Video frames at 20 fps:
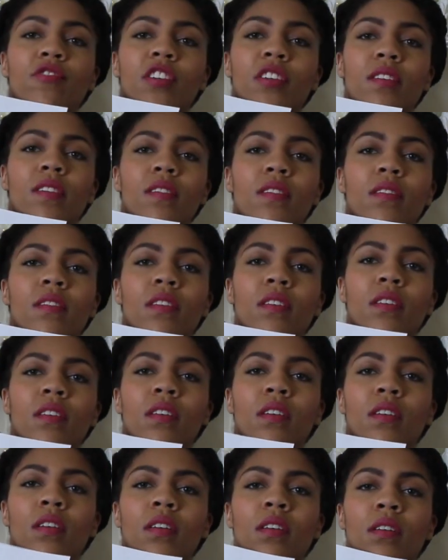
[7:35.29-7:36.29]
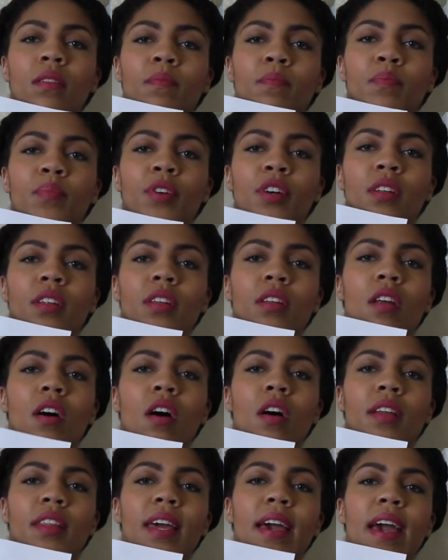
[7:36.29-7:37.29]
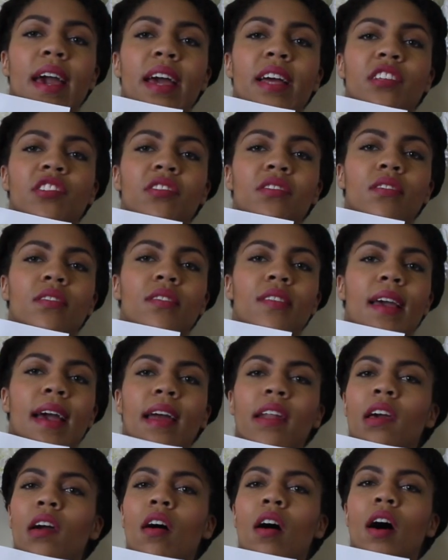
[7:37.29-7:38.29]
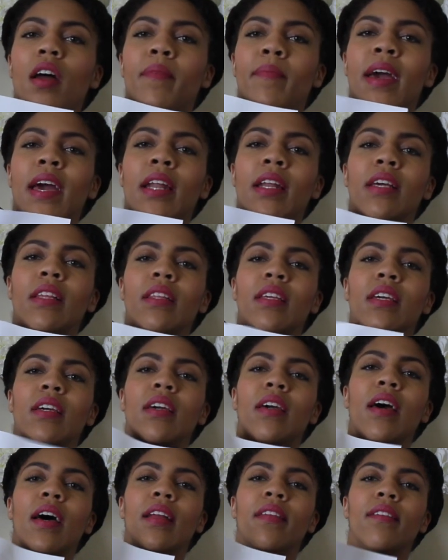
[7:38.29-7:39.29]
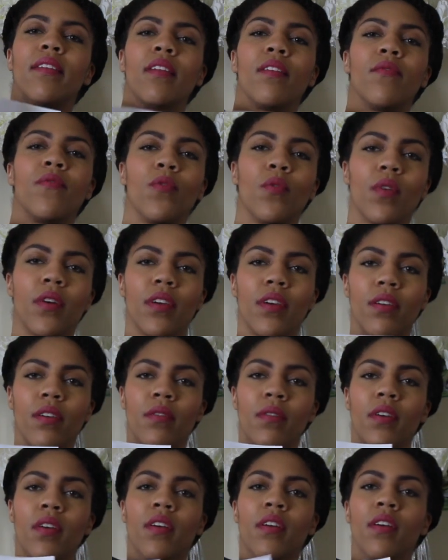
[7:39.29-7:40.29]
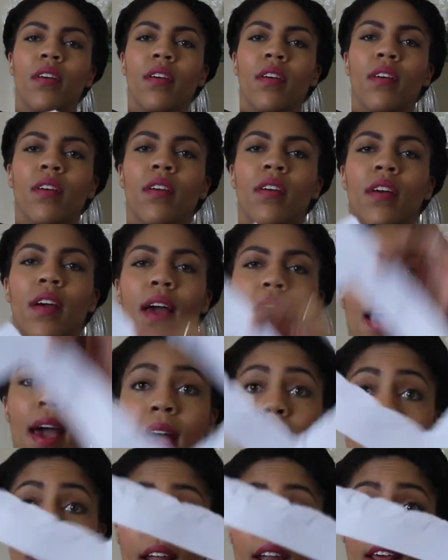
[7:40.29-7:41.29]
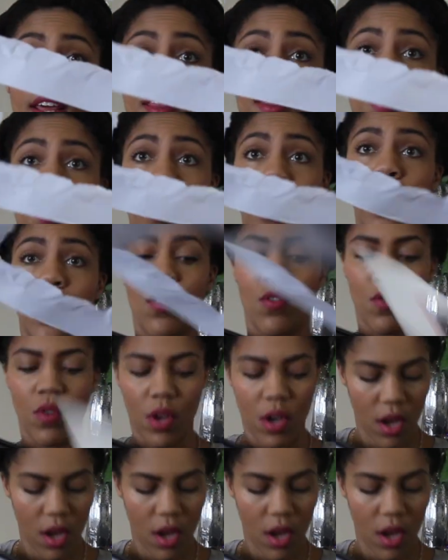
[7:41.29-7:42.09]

you just pull along the edges and it automatically cuts it for you. And there you